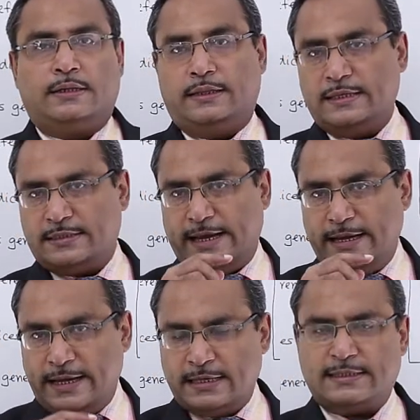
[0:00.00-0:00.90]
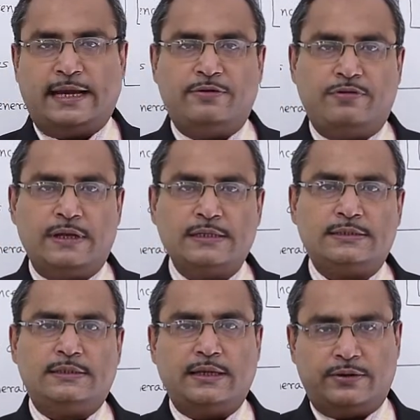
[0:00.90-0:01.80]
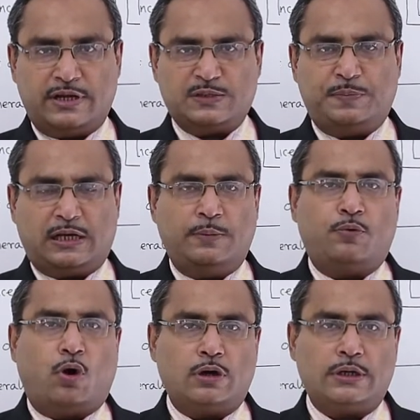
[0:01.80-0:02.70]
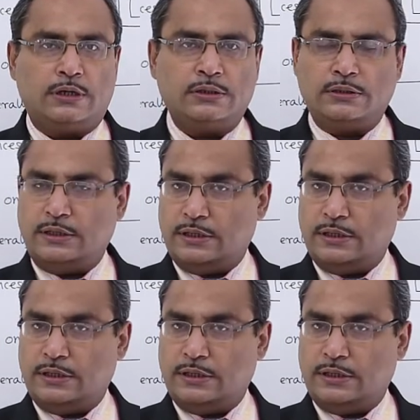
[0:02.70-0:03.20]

these index entries, their respective order